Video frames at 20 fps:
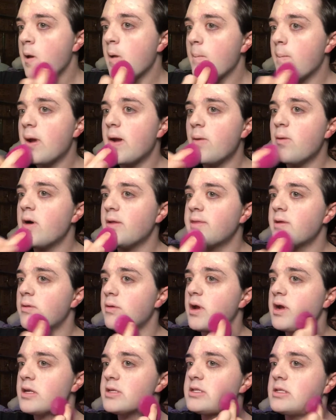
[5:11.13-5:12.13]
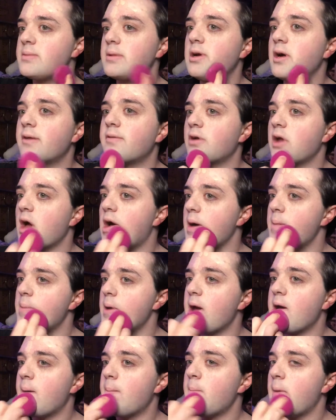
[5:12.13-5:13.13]
But I want that redness to be covered up
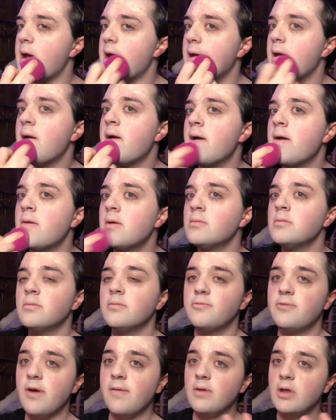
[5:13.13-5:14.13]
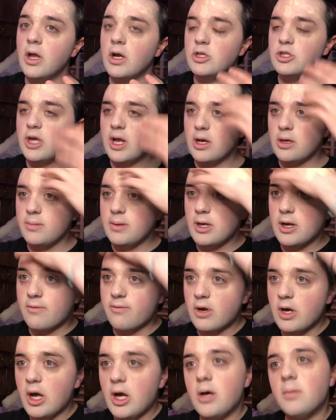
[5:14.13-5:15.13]
and my 5 o'clock shadow to be
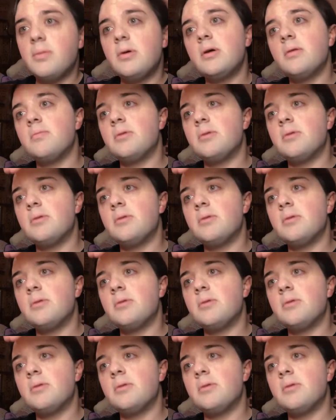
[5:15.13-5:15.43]
covered up.